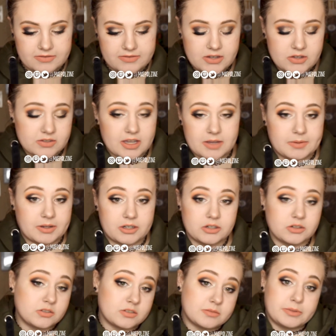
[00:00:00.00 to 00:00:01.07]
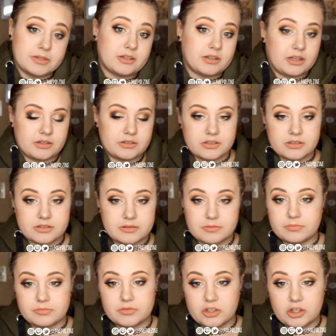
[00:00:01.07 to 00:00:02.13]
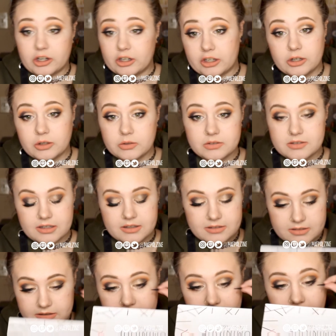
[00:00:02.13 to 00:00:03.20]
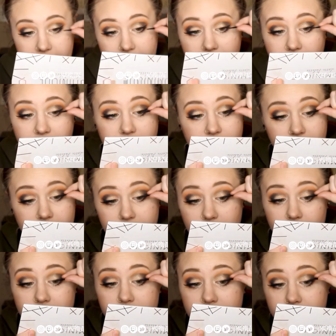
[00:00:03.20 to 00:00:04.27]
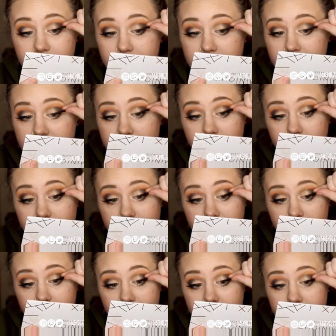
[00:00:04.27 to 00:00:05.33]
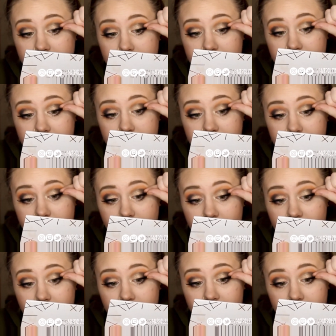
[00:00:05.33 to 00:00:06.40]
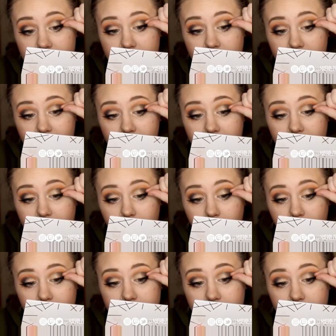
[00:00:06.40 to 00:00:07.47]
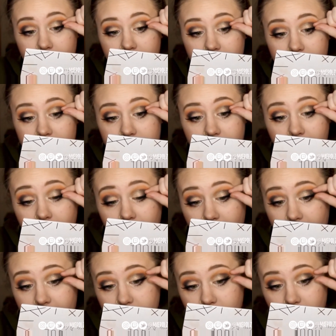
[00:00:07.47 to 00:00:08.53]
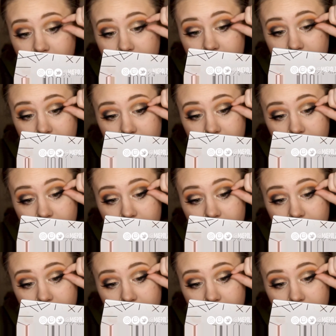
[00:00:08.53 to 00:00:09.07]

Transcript: You not know about codes, but I'm just sharing codes since I have code with these ones, for instance. And then the Morphe one, I, I don't have one.